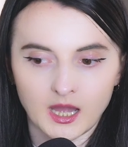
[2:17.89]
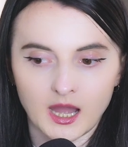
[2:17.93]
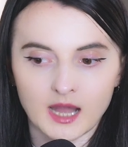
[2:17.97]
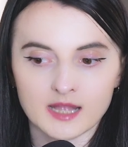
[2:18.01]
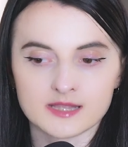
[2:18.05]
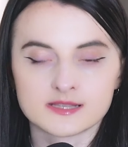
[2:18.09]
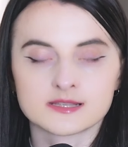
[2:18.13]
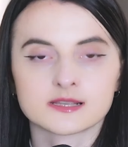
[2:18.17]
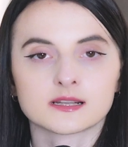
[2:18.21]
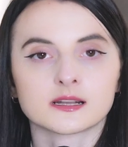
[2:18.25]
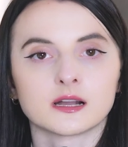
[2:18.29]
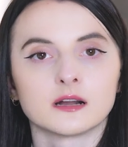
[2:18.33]

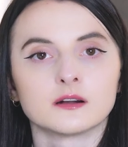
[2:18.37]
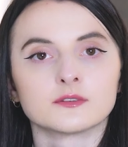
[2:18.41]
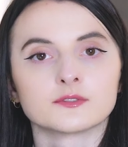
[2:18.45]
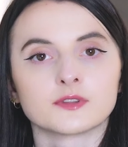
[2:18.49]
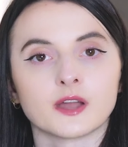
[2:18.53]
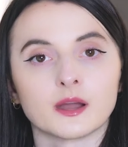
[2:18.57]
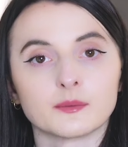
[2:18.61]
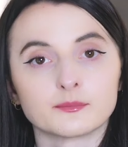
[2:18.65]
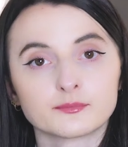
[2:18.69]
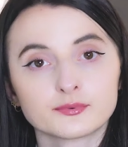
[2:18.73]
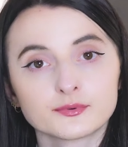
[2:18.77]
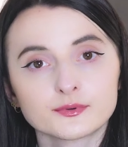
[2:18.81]
ads account
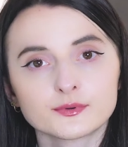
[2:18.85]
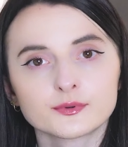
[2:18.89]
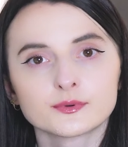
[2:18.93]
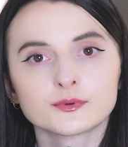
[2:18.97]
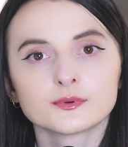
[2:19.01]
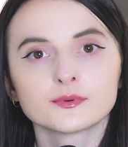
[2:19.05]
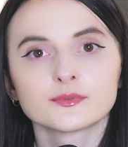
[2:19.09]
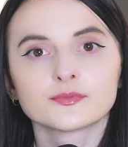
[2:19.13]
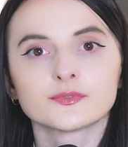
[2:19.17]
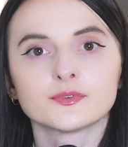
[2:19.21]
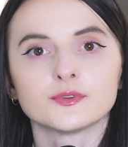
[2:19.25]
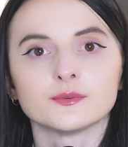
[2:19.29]

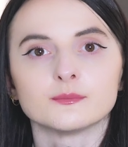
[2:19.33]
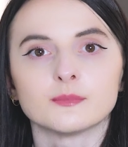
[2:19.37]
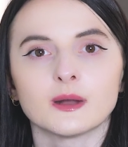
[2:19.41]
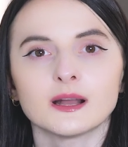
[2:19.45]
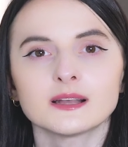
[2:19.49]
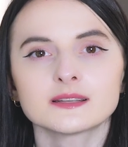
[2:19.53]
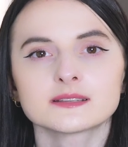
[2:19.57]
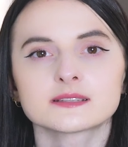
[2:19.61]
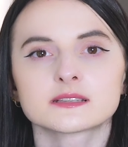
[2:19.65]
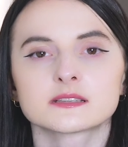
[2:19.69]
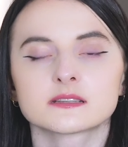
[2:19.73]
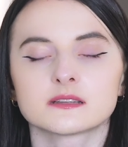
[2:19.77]
approved, you
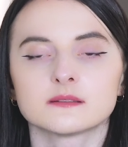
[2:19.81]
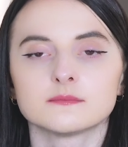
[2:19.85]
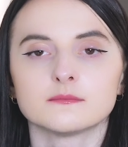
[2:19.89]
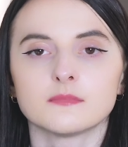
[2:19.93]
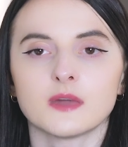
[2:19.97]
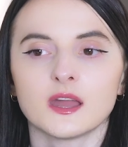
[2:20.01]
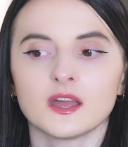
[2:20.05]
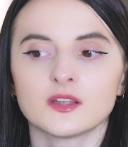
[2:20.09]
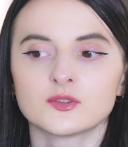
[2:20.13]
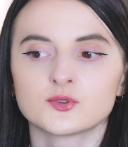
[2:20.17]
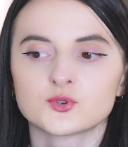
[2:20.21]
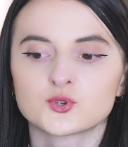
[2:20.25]
must
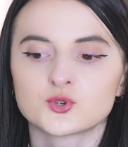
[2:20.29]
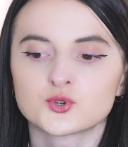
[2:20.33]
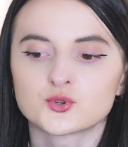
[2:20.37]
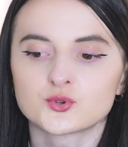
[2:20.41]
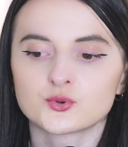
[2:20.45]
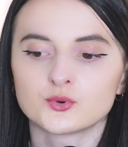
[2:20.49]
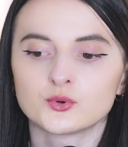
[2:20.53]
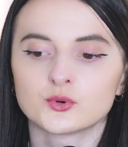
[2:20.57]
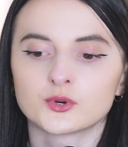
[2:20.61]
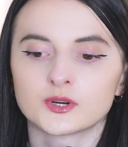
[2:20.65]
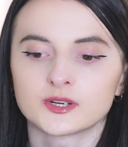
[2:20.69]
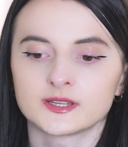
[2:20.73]

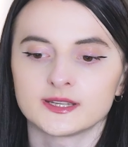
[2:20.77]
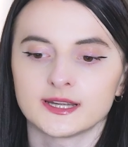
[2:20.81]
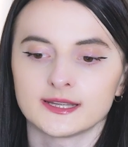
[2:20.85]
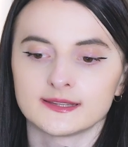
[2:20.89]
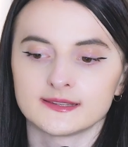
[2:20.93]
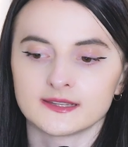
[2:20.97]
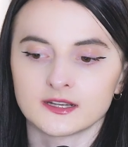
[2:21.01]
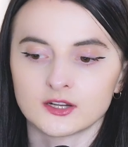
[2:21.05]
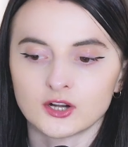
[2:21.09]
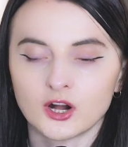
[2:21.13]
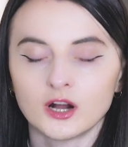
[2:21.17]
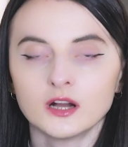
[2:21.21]
ensure
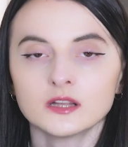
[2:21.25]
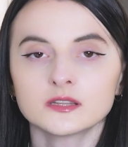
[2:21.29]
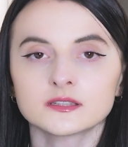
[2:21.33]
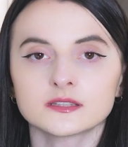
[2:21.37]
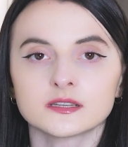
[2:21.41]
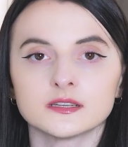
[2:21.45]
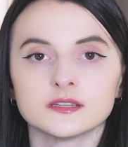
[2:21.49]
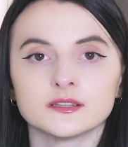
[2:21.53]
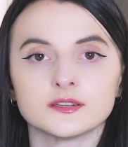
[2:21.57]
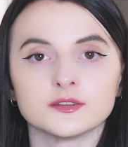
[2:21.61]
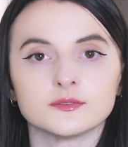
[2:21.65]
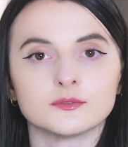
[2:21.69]
that the
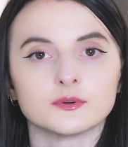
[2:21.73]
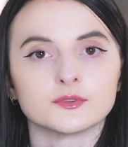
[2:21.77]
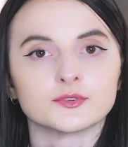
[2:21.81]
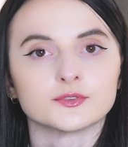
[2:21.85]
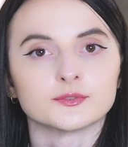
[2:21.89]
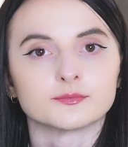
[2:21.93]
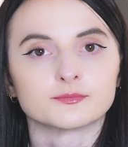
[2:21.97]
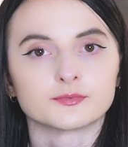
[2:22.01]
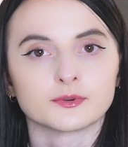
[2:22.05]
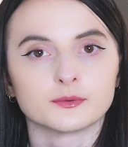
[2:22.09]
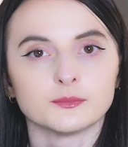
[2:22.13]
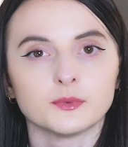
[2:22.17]
content you want
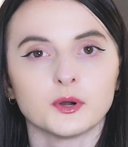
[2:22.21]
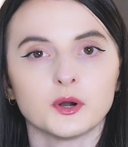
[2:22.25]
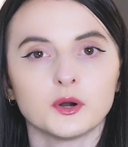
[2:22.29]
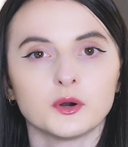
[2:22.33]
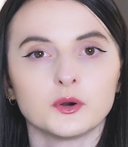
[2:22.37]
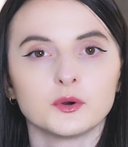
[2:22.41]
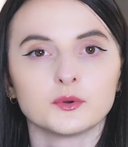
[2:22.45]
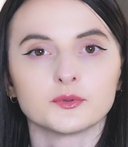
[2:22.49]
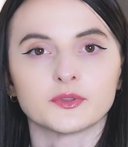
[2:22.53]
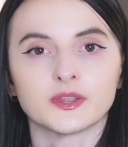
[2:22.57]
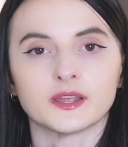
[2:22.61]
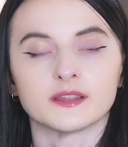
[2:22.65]
to
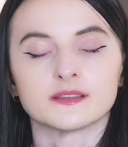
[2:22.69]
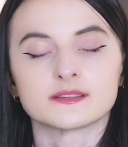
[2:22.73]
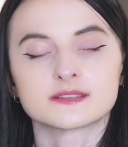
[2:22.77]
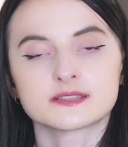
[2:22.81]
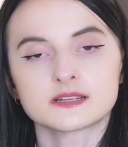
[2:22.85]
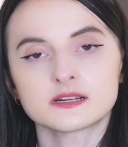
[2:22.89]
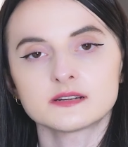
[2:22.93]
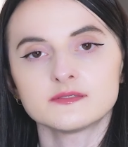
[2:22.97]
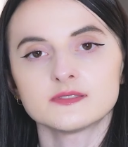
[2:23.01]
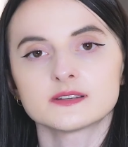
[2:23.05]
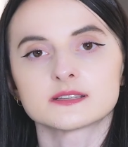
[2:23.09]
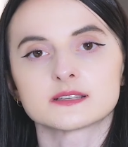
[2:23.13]
promote and
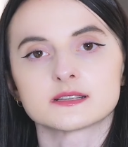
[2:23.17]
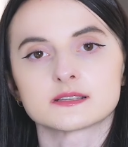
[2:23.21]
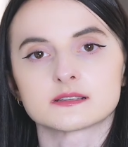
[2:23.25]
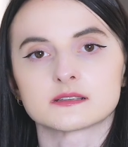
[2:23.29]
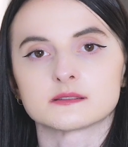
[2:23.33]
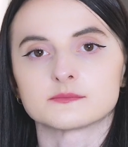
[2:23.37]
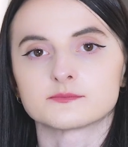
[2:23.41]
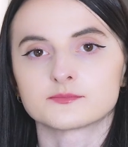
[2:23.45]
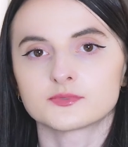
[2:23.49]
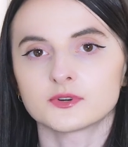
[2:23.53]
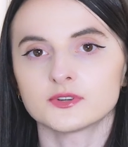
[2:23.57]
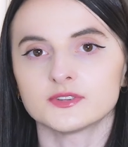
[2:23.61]
services
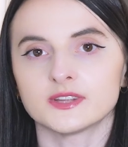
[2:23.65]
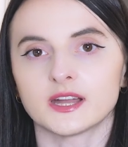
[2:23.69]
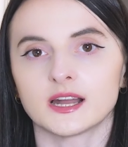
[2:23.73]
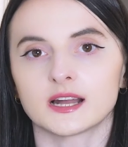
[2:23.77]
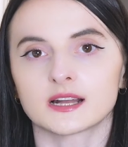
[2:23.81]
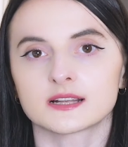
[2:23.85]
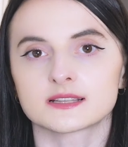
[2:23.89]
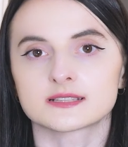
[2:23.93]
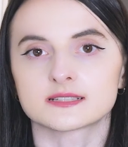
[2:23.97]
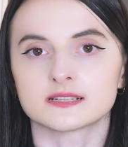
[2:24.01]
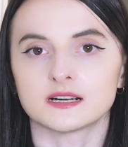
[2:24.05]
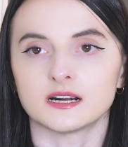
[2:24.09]
and
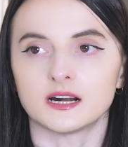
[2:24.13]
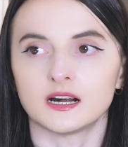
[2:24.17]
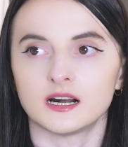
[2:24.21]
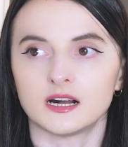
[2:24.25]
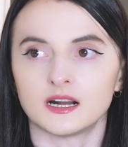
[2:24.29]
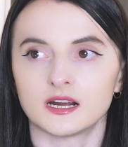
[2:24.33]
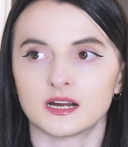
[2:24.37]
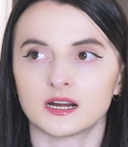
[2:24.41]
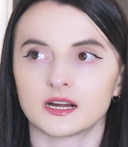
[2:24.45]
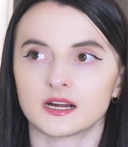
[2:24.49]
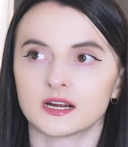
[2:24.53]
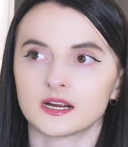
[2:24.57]
products
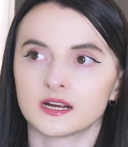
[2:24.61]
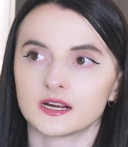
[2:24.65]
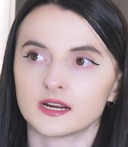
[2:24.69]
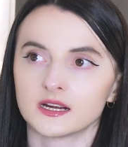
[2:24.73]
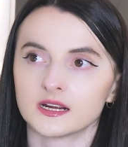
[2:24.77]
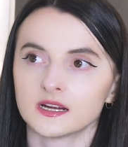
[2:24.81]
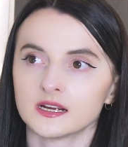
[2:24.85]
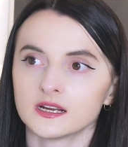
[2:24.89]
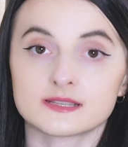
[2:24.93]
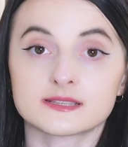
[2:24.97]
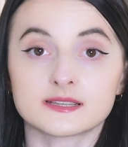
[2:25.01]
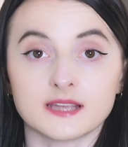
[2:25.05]

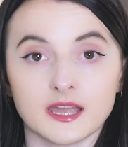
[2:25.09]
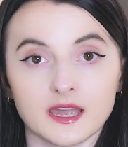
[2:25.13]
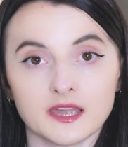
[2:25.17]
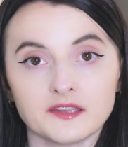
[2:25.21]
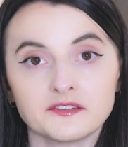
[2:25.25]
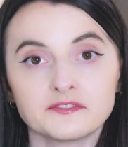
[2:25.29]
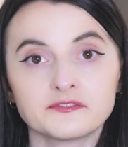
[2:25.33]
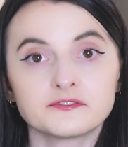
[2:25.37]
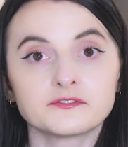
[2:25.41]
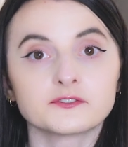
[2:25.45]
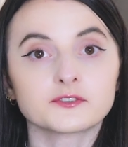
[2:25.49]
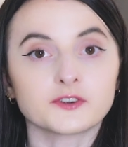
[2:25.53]
are
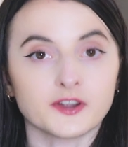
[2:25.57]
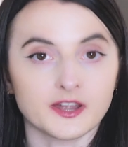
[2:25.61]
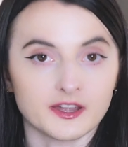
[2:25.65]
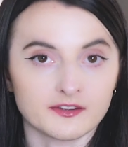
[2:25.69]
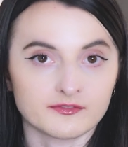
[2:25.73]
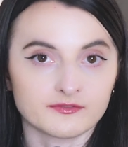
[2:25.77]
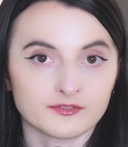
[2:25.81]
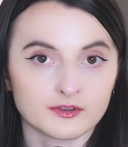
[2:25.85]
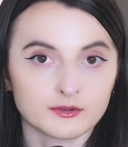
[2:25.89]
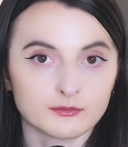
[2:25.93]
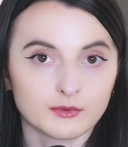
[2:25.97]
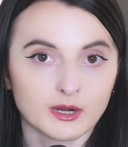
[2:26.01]
safe for
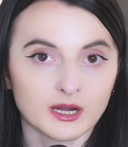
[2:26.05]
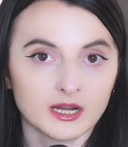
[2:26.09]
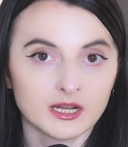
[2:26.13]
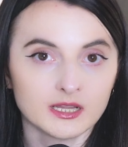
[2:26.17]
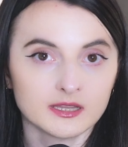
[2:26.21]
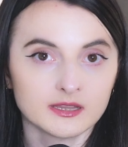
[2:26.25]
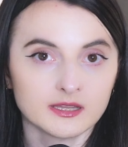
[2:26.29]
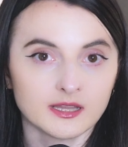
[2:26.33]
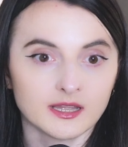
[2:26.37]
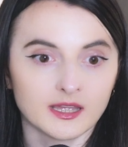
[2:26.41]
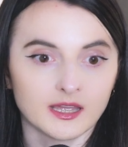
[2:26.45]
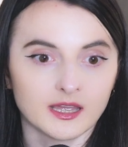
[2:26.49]

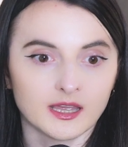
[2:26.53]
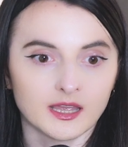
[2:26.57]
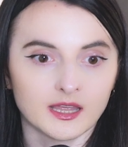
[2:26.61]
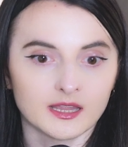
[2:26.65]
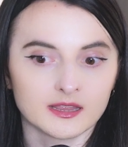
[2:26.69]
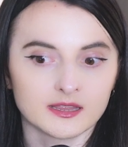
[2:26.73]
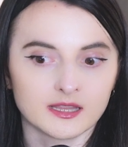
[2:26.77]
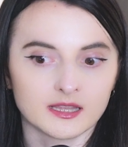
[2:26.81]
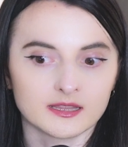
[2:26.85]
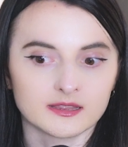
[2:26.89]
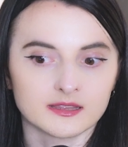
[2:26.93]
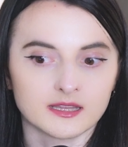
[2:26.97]
everyone
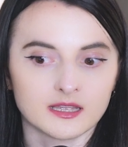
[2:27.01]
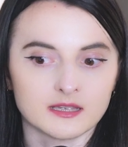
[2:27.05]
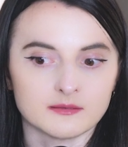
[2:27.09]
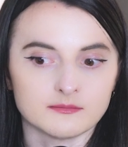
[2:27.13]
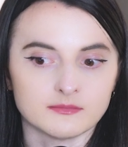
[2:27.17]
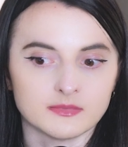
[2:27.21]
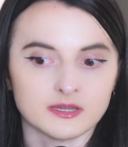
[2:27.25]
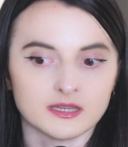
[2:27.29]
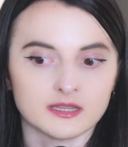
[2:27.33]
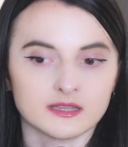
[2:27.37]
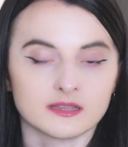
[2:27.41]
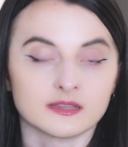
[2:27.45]
and that they
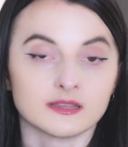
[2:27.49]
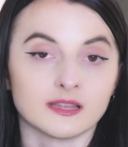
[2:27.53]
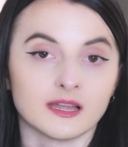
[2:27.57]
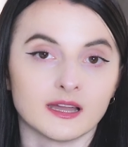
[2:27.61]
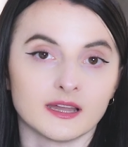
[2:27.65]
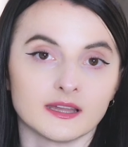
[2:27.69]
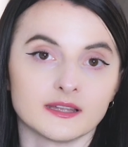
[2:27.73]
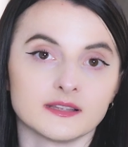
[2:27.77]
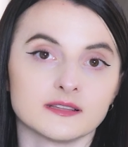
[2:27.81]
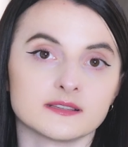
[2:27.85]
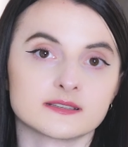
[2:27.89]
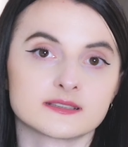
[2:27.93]
meet
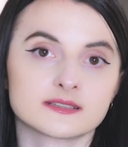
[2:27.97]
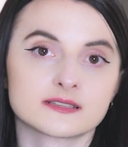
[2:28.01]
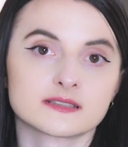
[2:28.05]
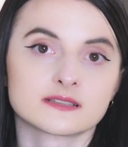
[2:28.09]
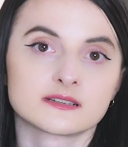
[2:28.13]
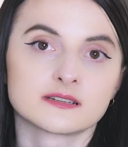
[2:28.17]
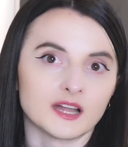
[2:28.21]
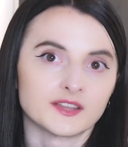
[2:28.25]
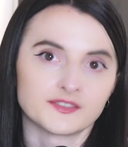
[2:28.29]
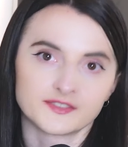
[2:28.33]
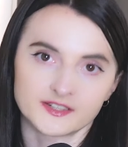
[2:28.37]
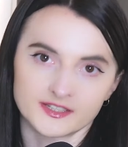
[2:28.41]
lines
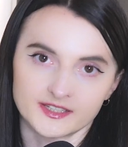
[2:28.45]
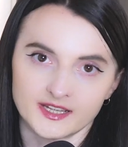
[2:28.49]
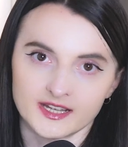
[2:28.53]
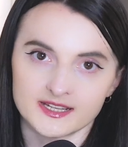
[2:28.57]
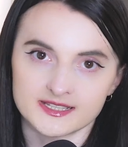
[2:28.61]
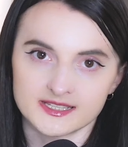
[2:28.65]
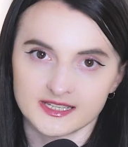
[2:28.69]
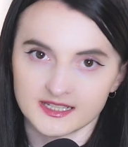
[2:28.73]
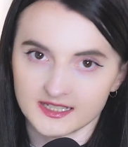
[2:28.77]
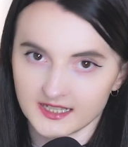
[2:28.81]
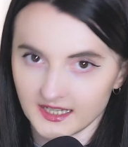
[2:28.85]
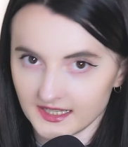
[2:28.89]

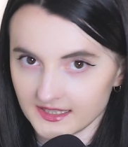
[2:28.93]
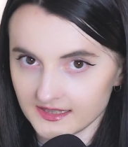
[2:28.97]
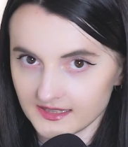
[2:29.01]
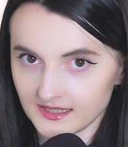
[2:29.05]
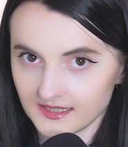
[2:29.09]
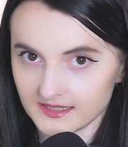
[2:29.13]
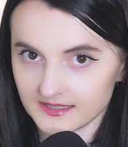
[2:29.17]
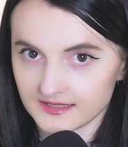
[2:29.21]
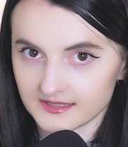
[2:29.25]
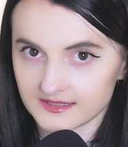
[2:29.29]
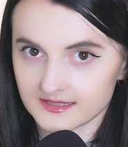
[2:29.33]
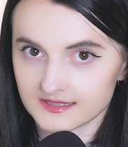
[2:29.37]
advertising
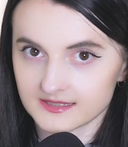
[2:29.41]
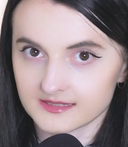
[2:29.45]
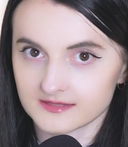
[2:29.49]
guidelines.